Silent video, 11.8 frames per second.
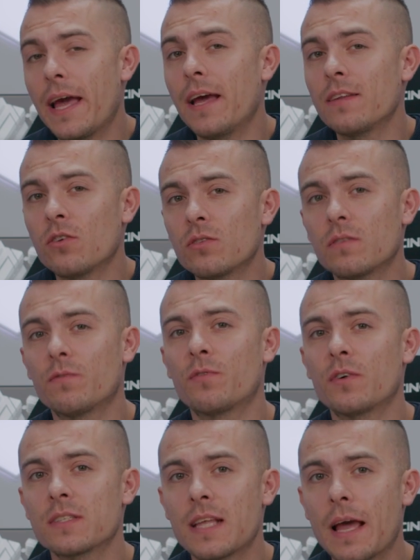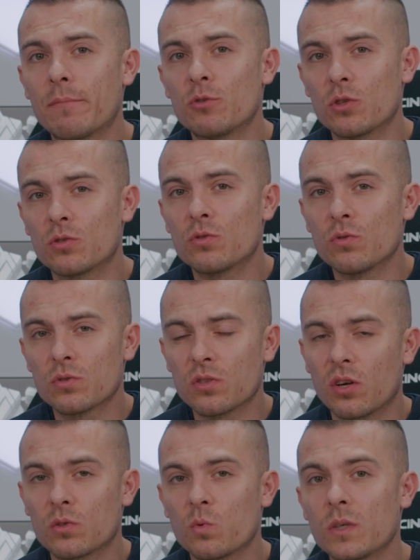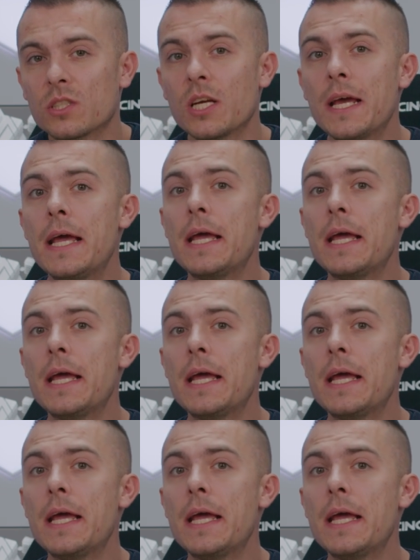and on the first M.2 slot, which